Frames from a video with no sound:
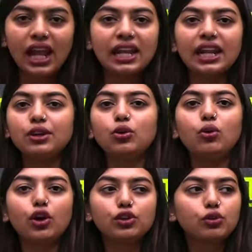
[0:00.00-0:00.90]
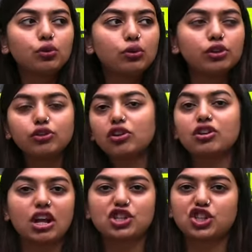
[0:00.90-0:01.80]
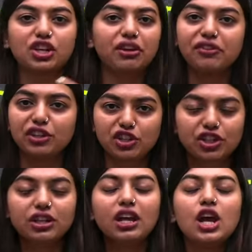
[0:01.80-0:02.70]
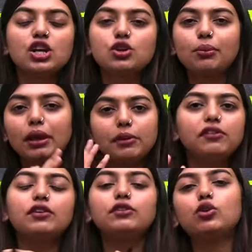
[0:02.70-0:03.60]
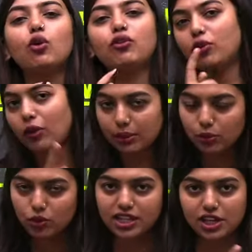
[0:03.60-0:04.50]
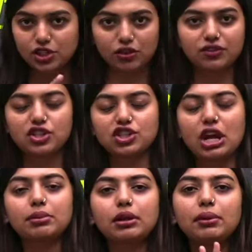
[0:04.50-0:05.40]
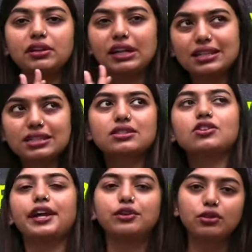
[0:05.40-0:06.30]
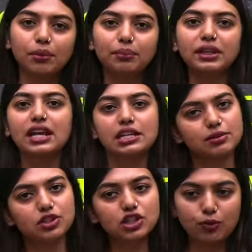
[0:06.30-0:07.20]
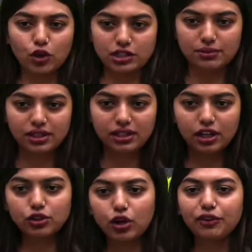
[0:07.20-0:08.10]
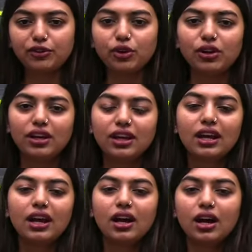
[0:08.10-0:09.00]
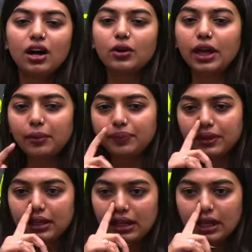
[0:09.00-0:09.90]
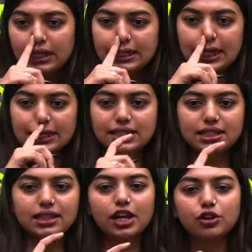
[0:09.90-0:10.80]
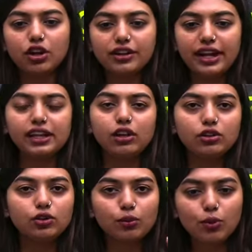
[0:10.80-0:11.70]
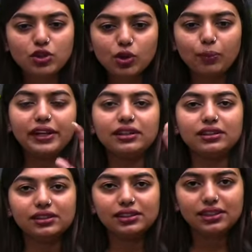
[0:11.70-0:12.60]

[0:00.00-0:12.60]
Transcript: And I don't want to, you know, rush and finish it. So, maybe we will go for one more session of this chapter, but let's try to complete as much as possible. Clear to all of you? Okay. Yes. Are you all ready? Notebooks opened.